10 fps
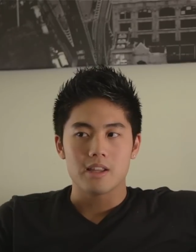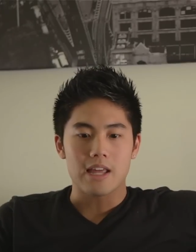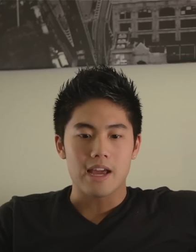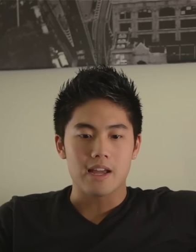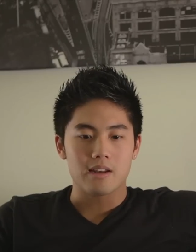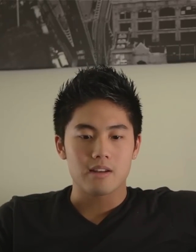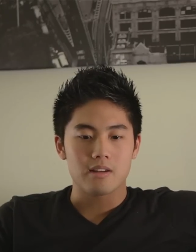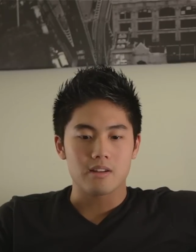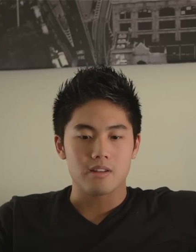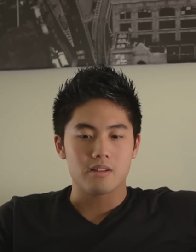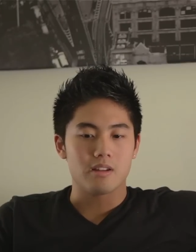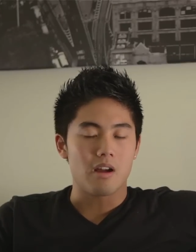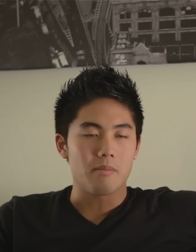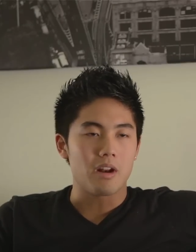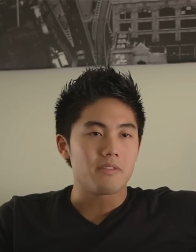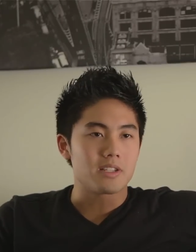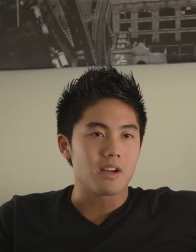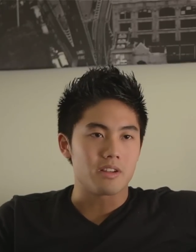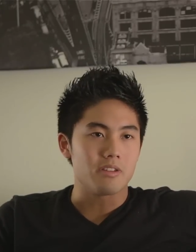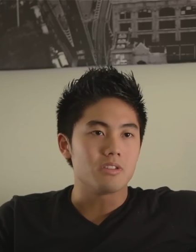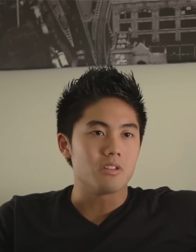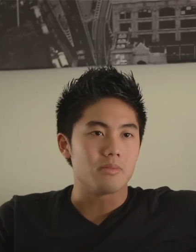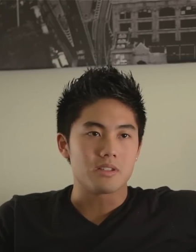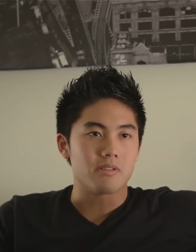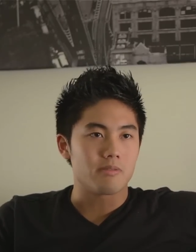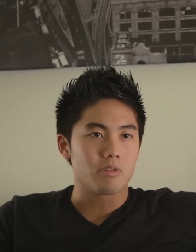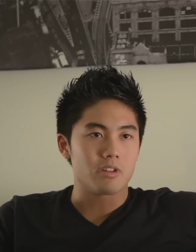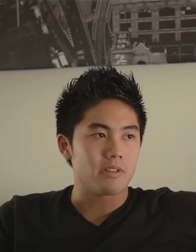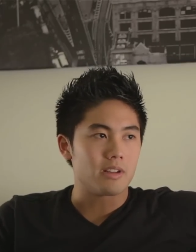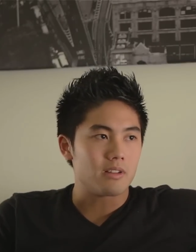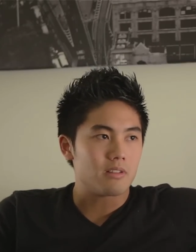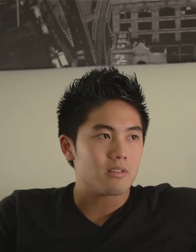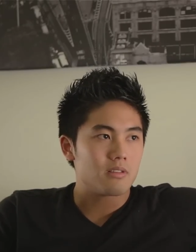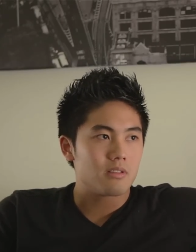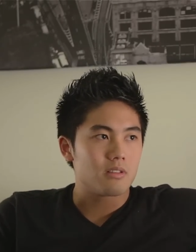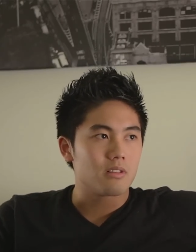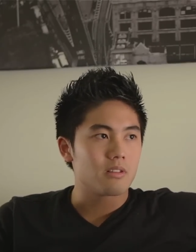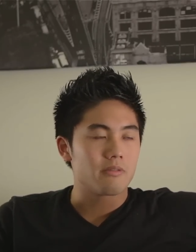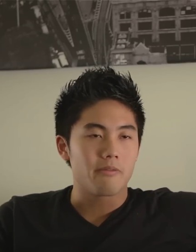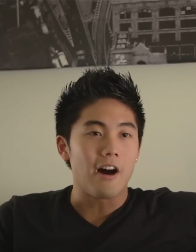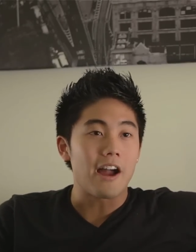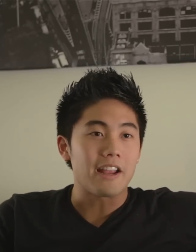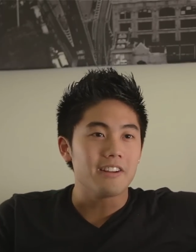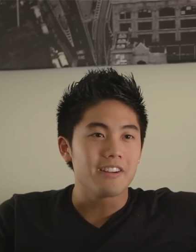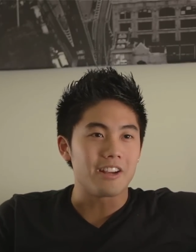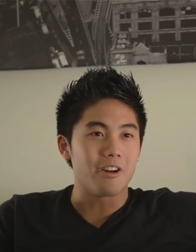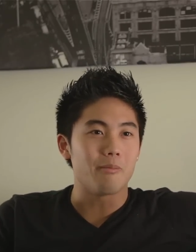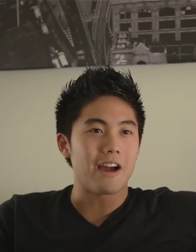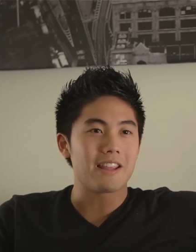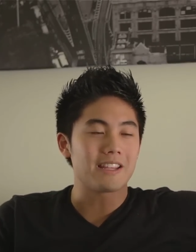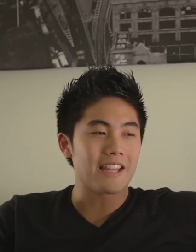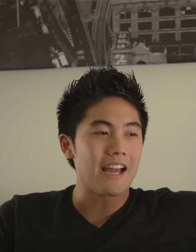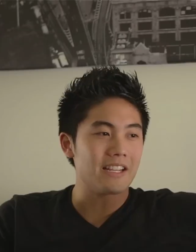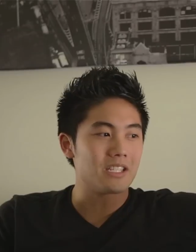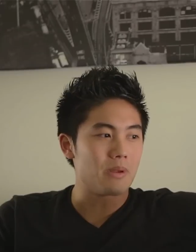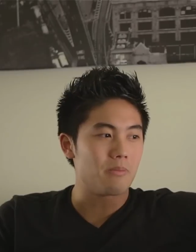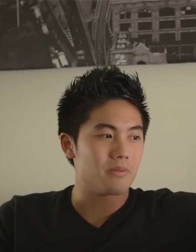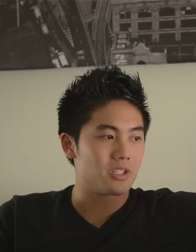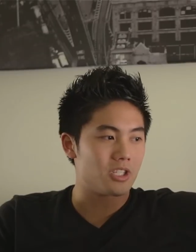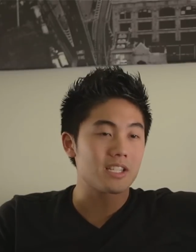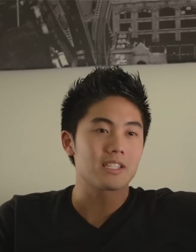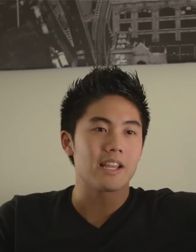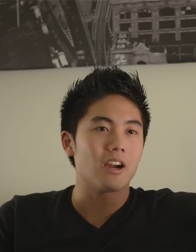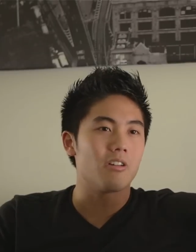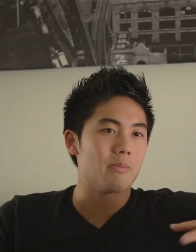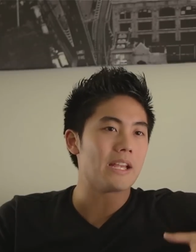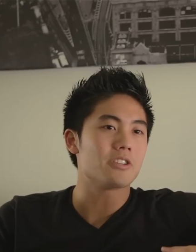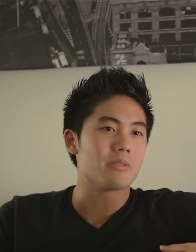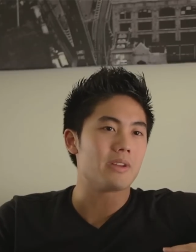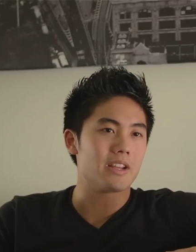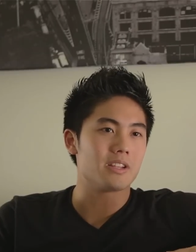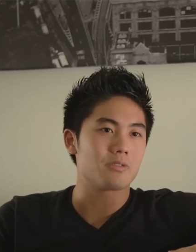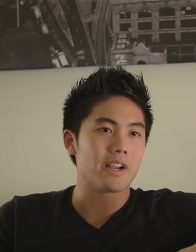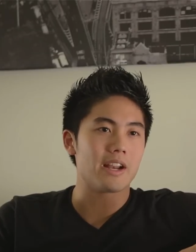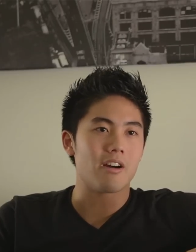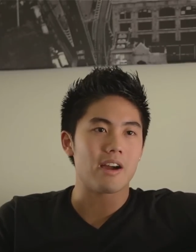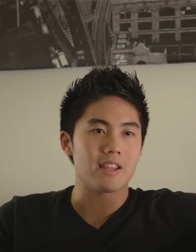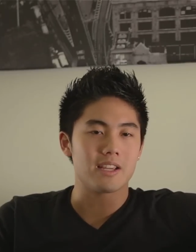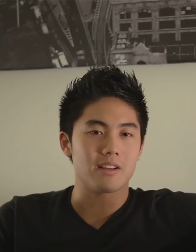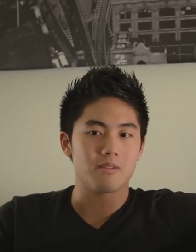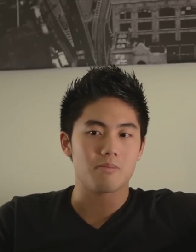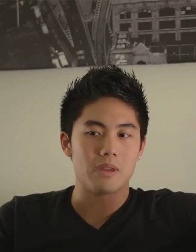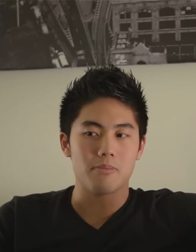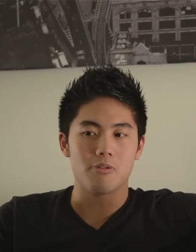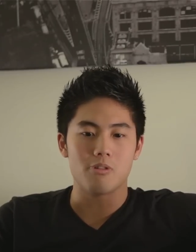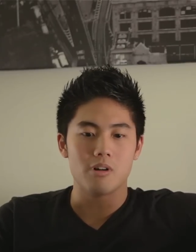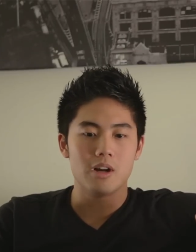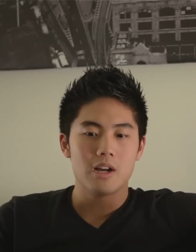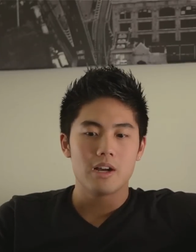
that, I mean, obviously on YouTube we're doing fine, you know, but I think that needs to be just like how mainstream media is right now. I think people,